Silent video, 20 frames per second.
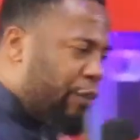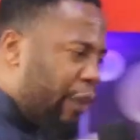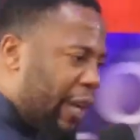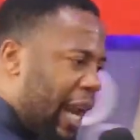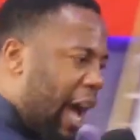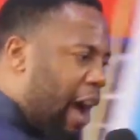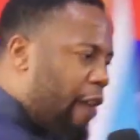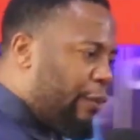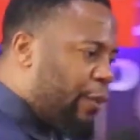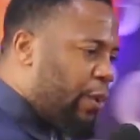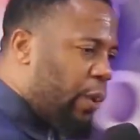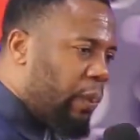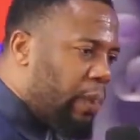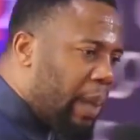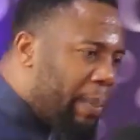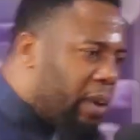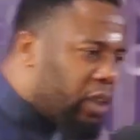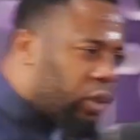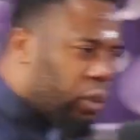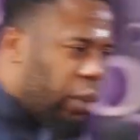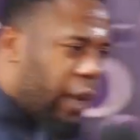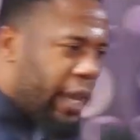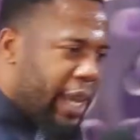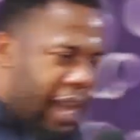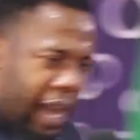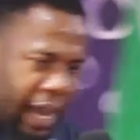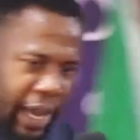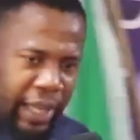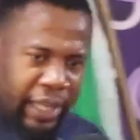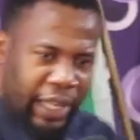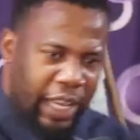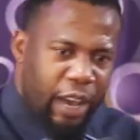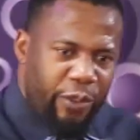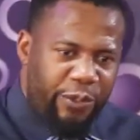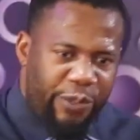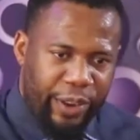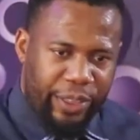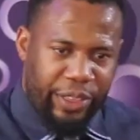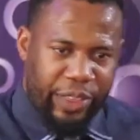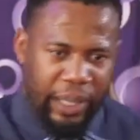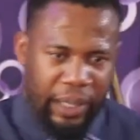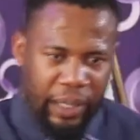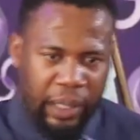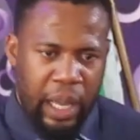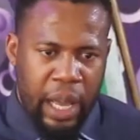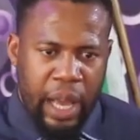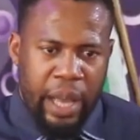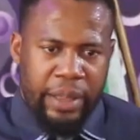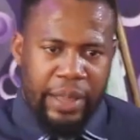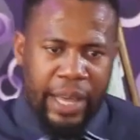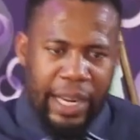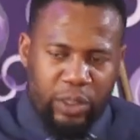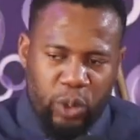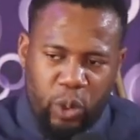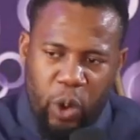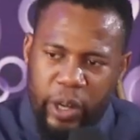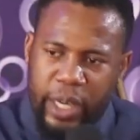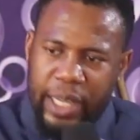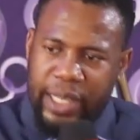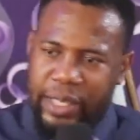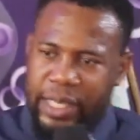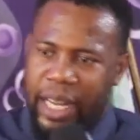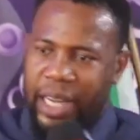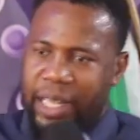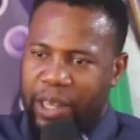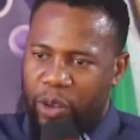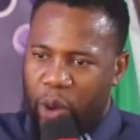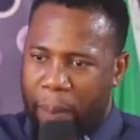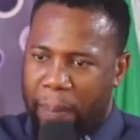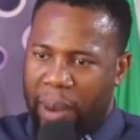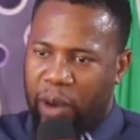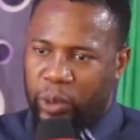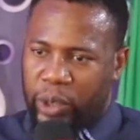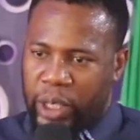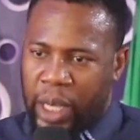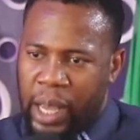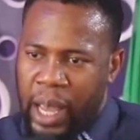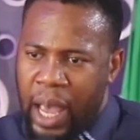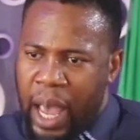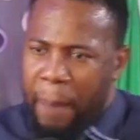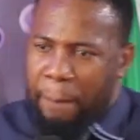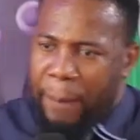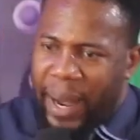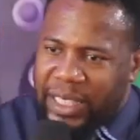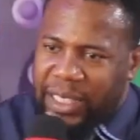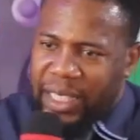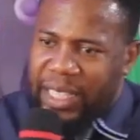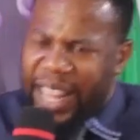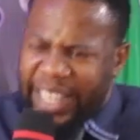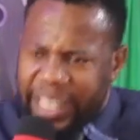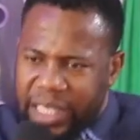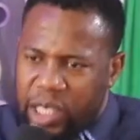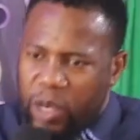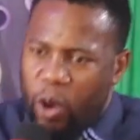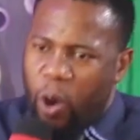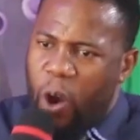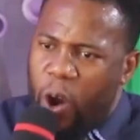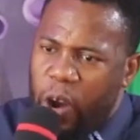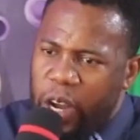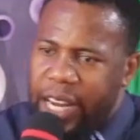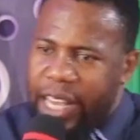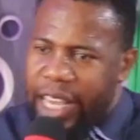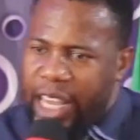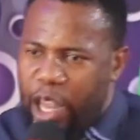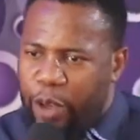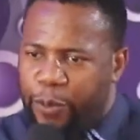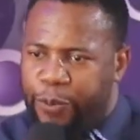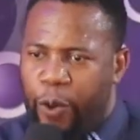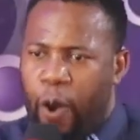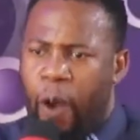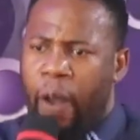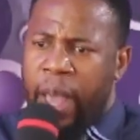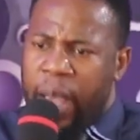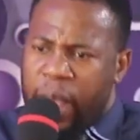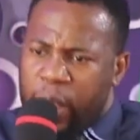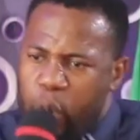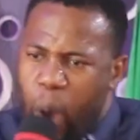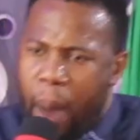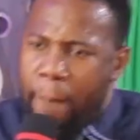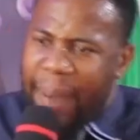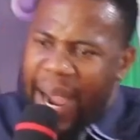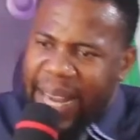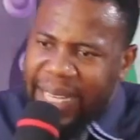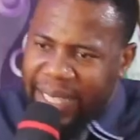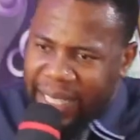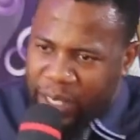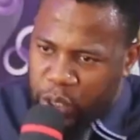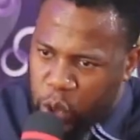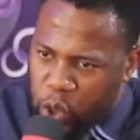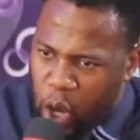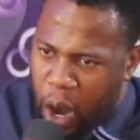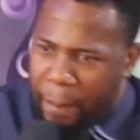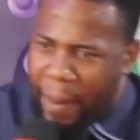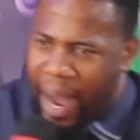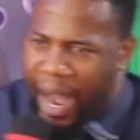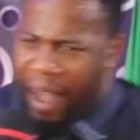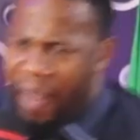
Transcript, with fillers: enough, you'll be able to hear everything that God is telling you about. But that is only if your mind is sober.